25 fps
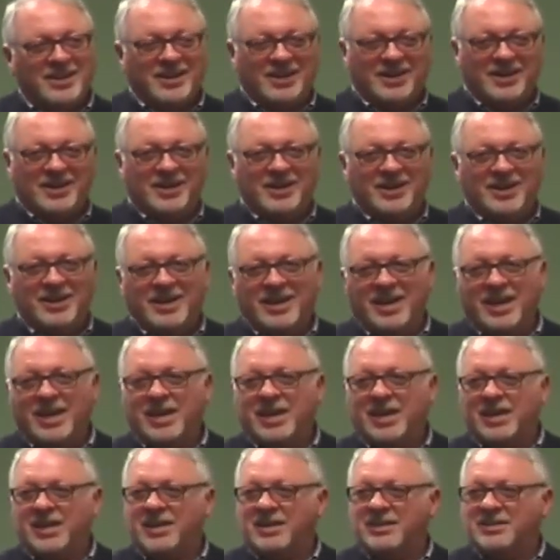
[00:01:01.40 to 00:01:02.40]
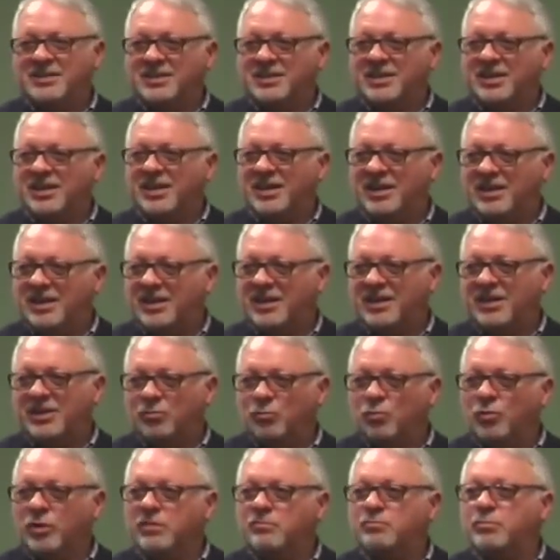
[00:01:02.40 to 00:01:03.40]
Uh, and
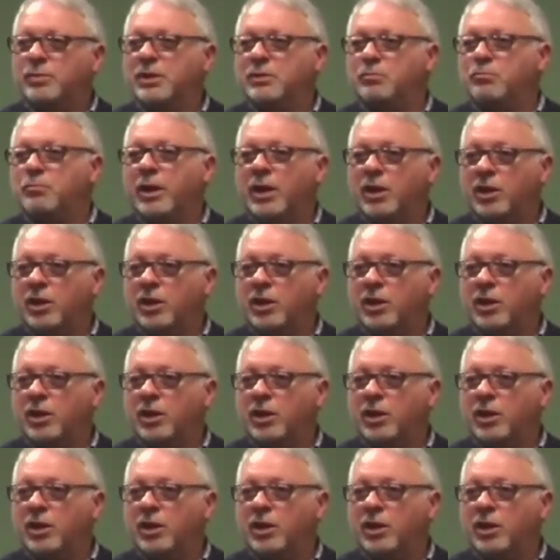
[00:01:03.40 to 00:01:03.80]
uh, we've been